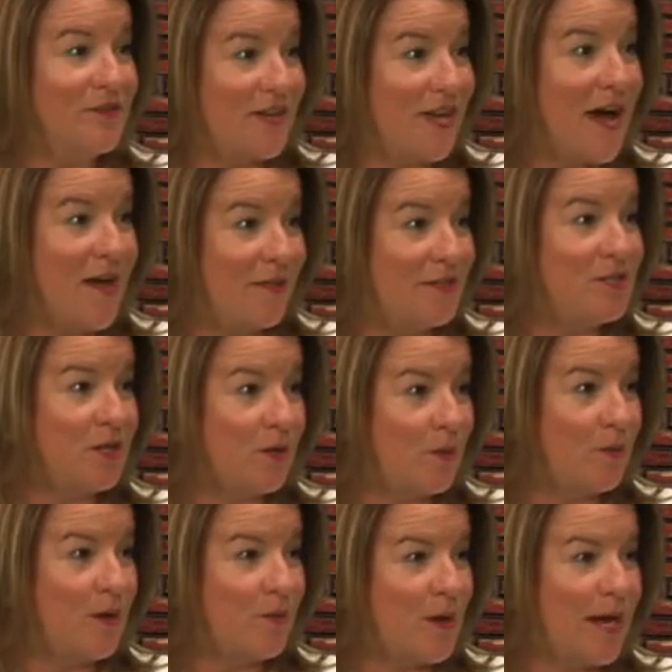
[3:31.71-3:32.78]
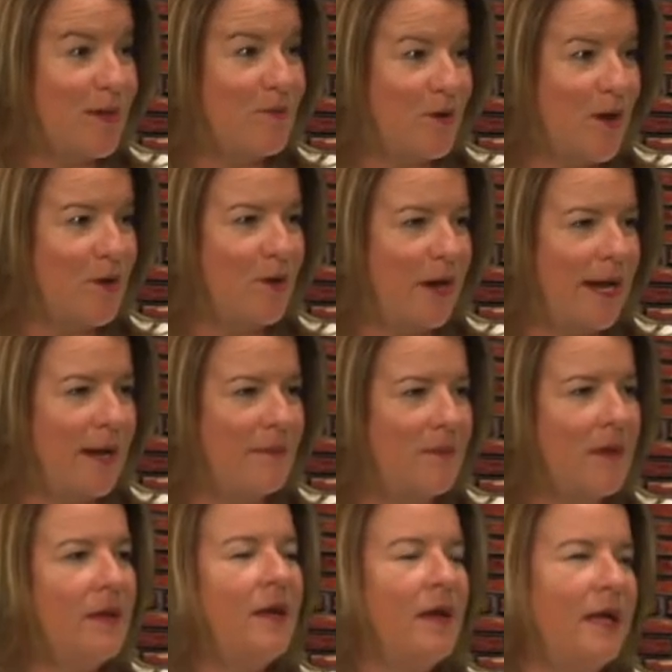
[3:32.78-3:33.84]
the college and career ready program,
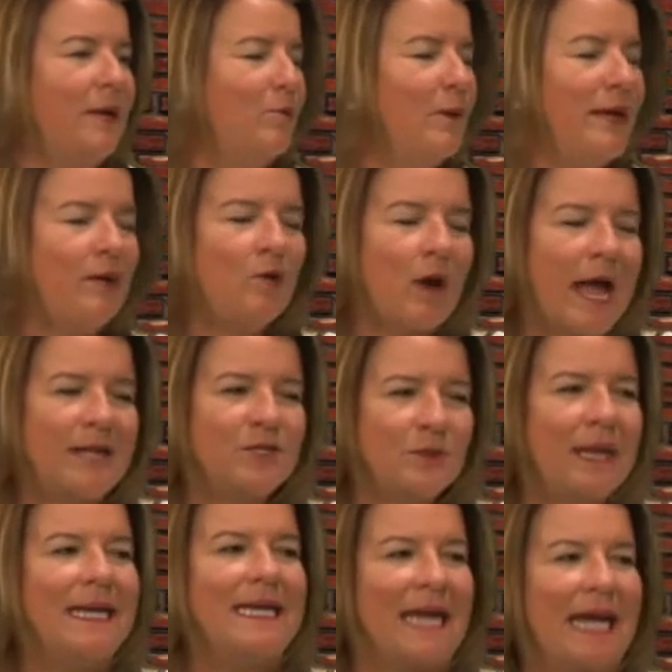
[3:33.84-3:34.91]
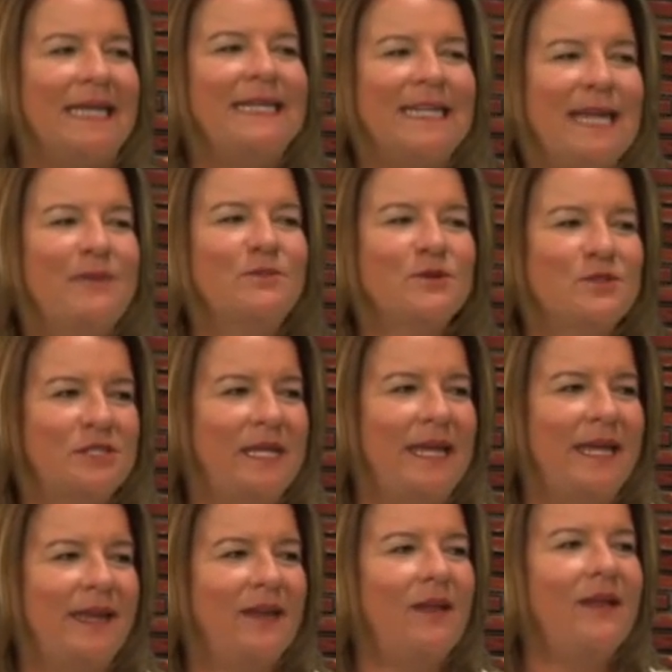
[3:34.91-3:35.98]
we graduate 98%.